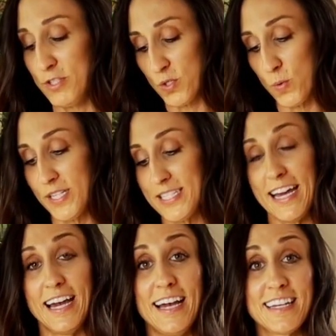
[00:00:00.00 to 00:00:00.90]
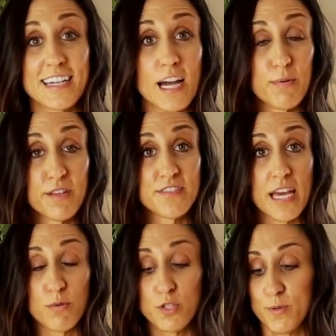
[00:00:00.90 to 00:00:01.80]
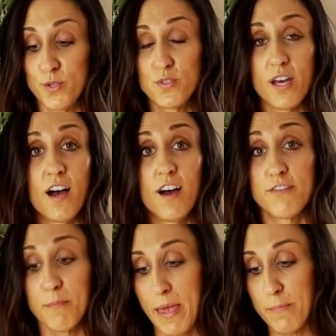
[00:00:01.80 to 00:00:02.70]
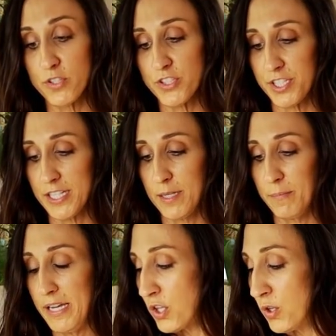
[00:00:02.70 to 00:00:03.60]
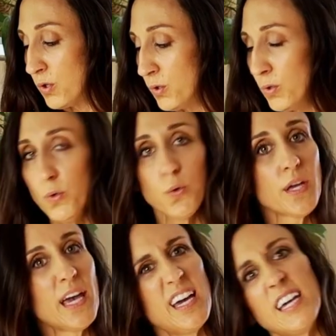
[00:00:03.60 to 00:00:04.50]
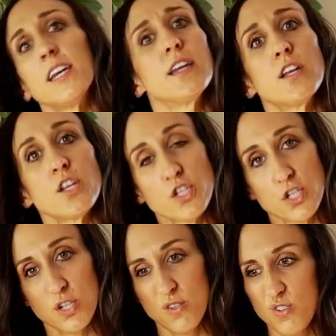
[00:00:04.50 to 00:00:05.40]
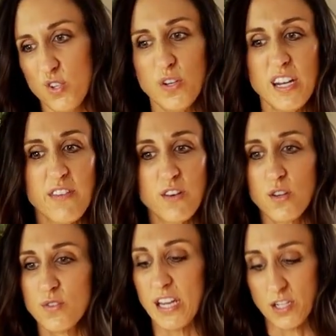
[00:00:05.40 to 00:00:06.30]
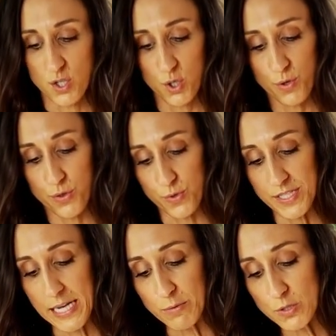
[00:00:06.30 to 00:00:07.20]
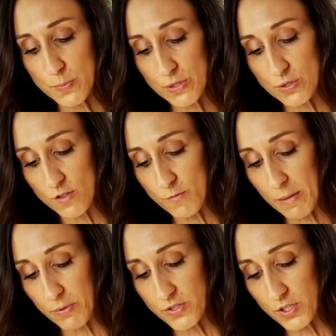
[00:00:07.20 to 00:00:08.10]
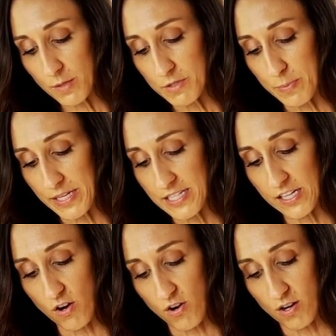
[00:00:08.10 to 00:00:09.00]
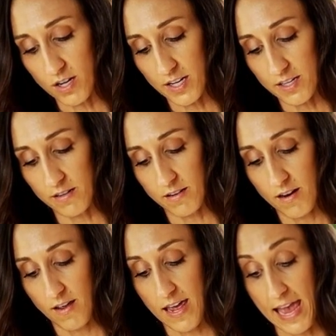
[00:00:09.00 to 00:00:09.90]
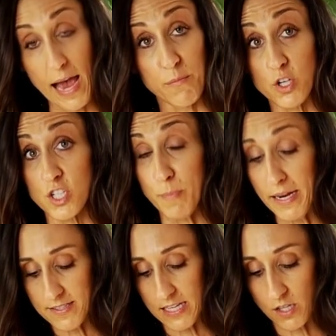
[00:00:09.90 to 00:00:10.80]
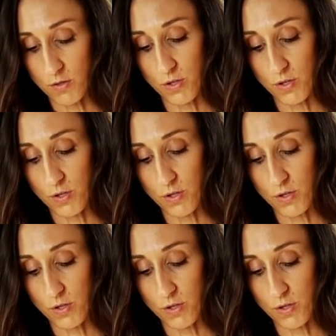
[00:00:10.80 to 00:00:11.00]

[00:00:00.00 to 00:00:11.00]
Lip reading: just going to add a couple of tablespoons of maple syrup. You can either use like 2 or 3 tablespoons of maple syrup, depending on how much spice that you